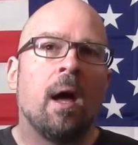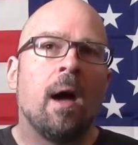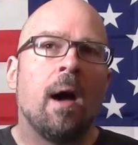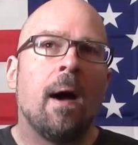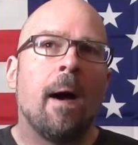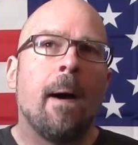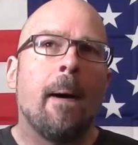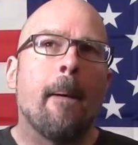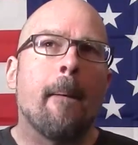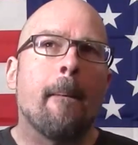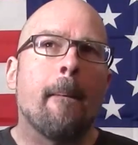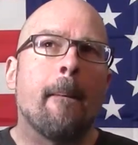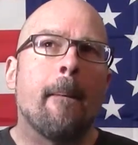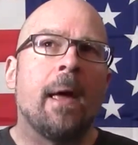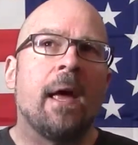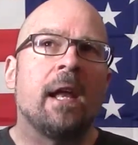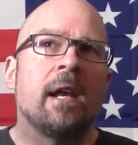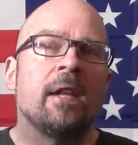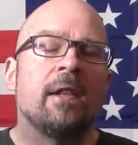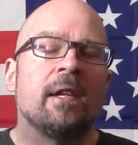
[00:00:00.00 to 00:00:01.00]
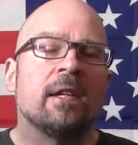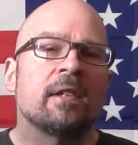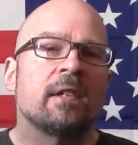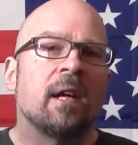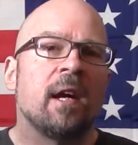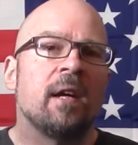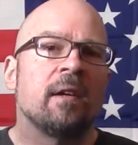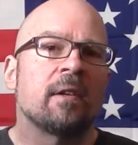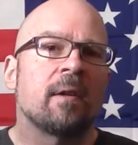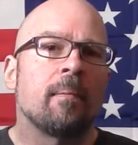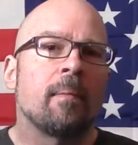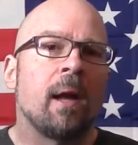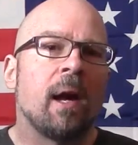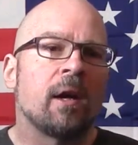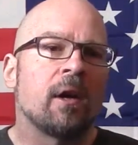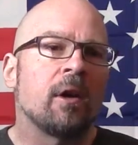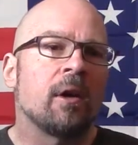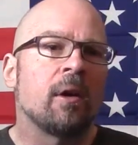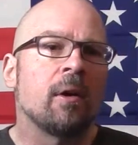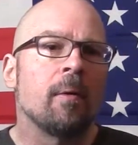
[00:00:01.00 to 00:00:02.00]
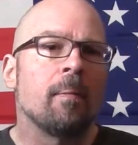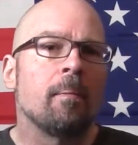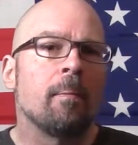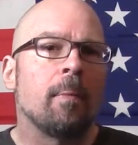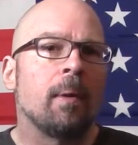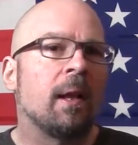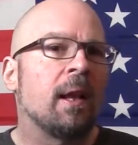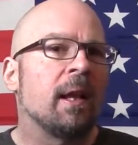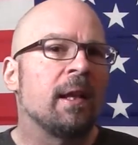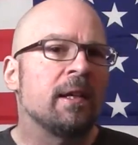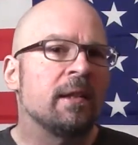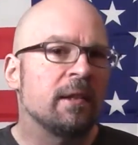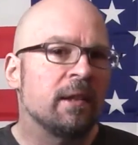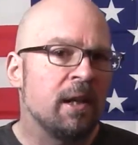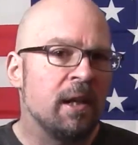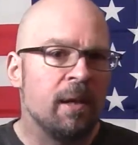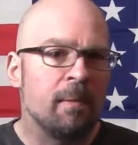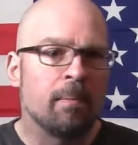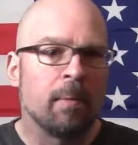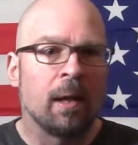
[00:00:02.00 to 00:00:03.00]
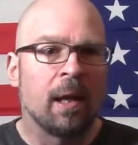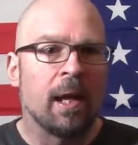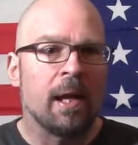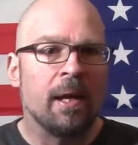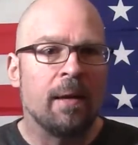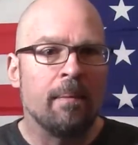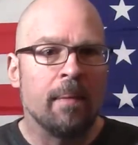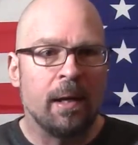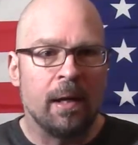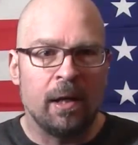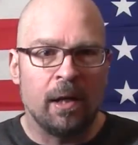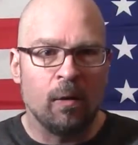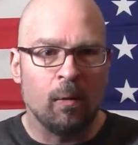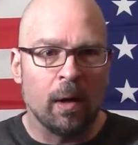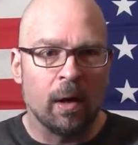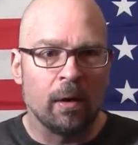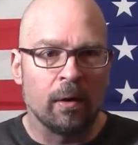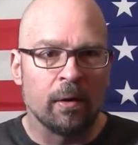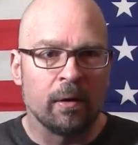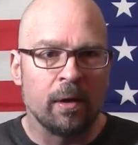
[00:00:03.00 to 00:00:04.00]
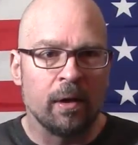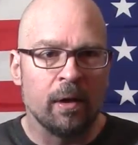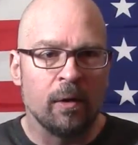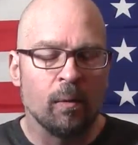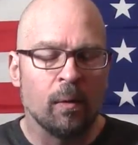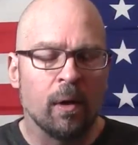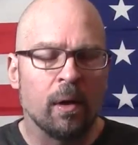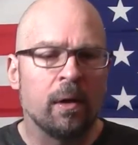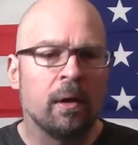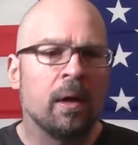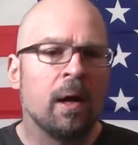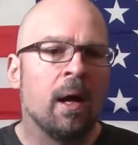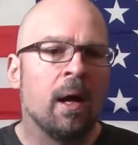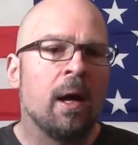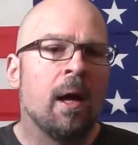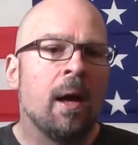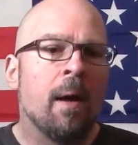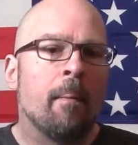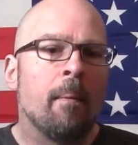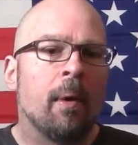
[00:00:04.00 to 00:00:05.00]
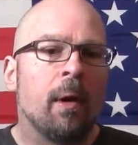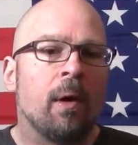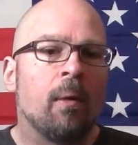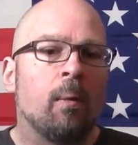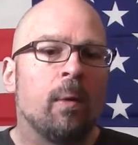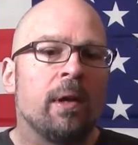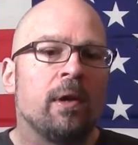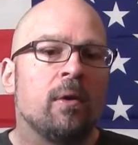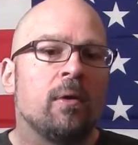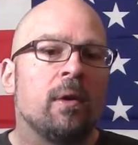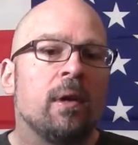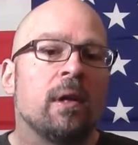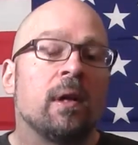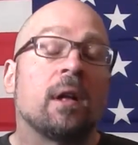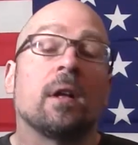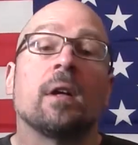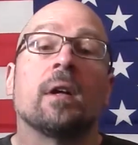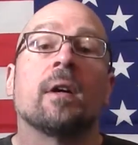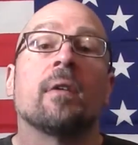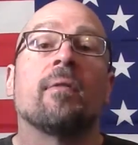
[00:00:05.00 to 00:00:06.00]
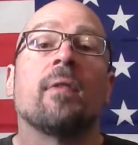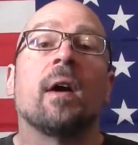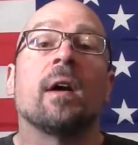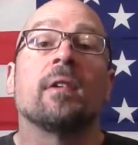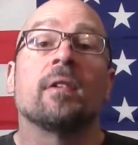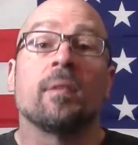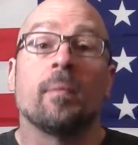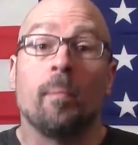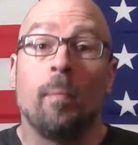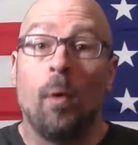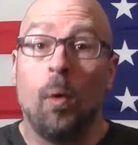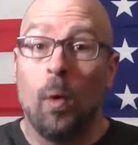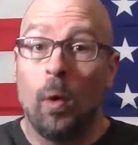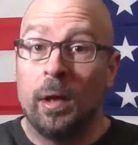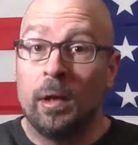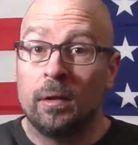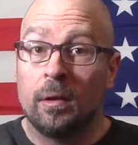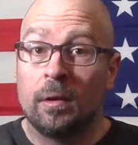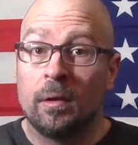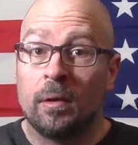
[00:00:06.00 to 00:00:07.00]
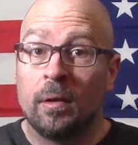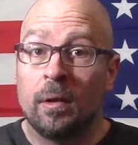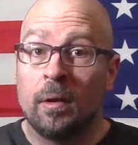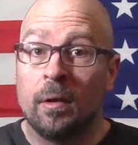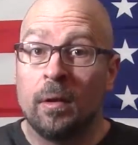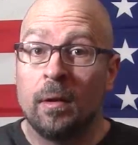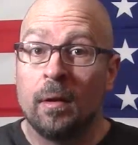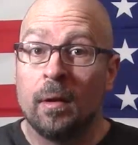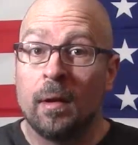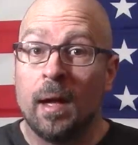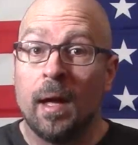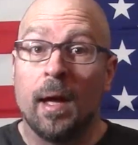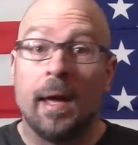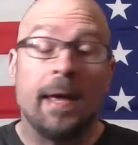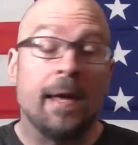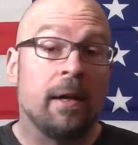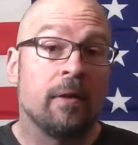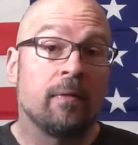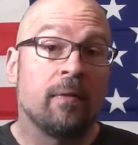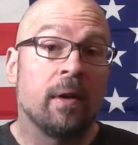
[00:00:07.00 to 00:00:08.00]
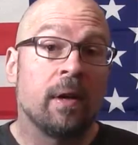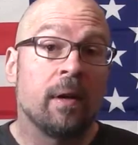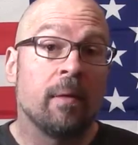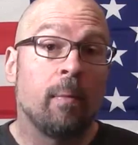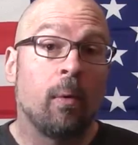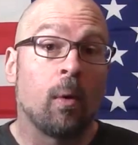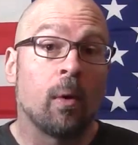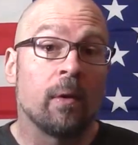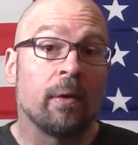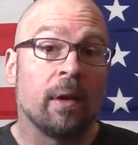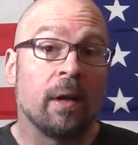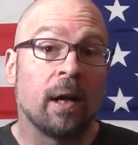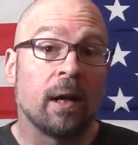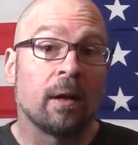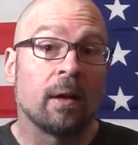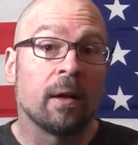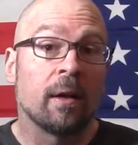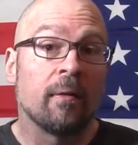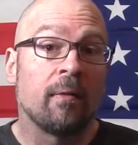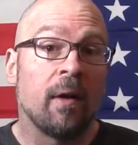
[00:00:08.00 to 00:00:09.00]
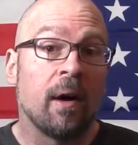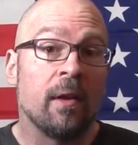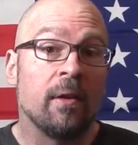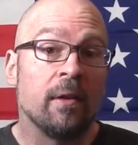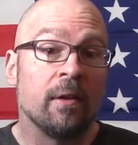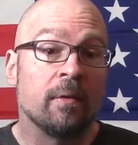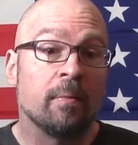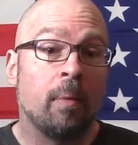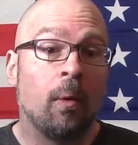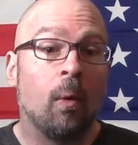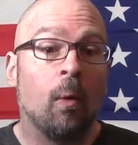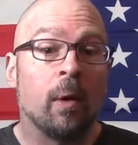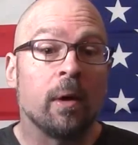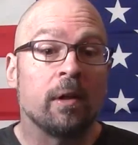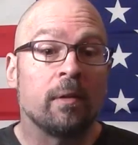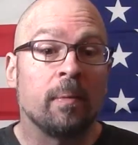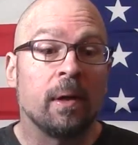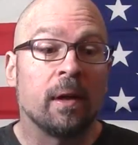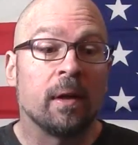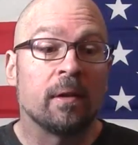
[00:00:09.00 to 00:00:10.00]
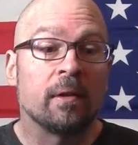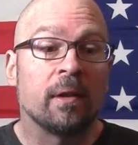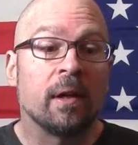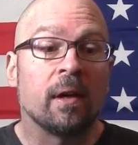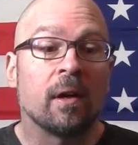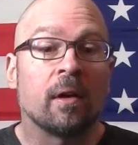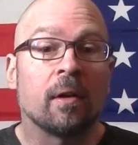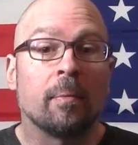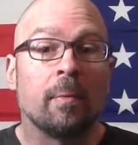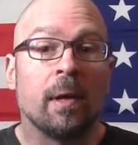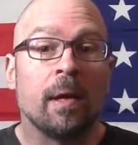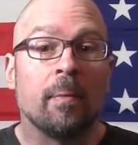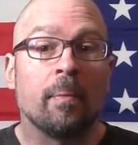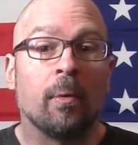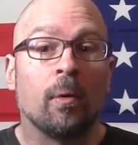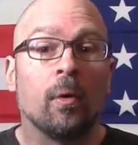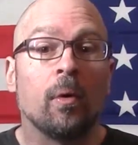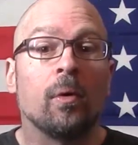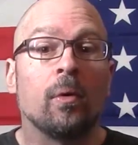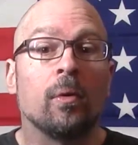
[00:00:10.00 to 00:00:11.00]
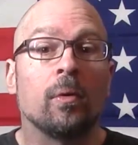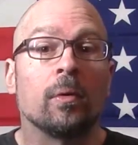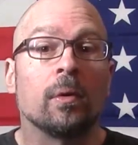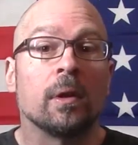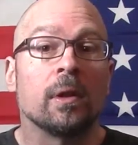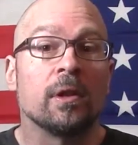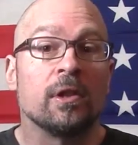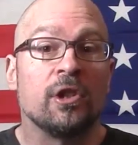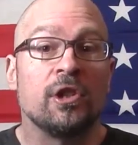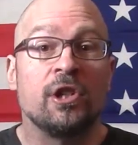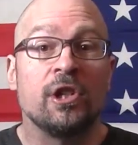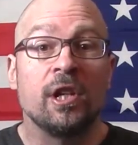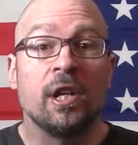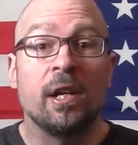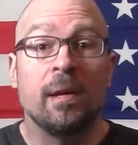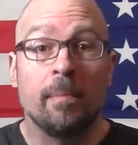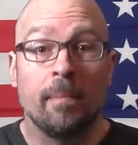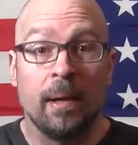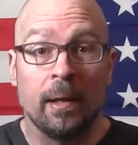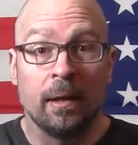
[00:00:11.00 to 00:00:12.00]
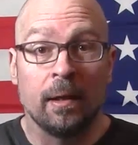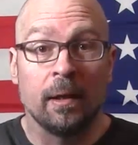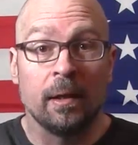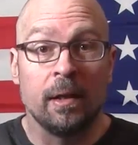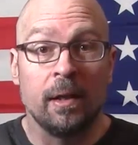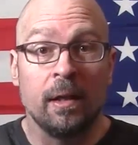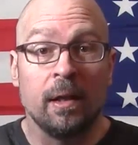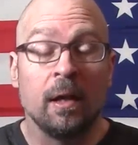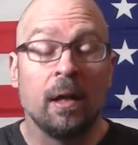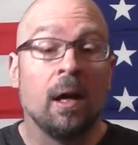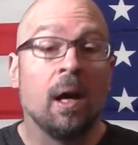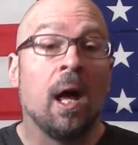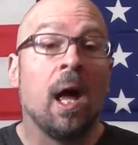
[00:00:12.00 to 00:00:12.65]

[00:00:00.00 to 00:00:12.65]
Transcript: And in this case, I'm not going to place any blame anywhere on anyone, but we do need to clarify some points. And it's very important that I clarify these points because there are people who legitimately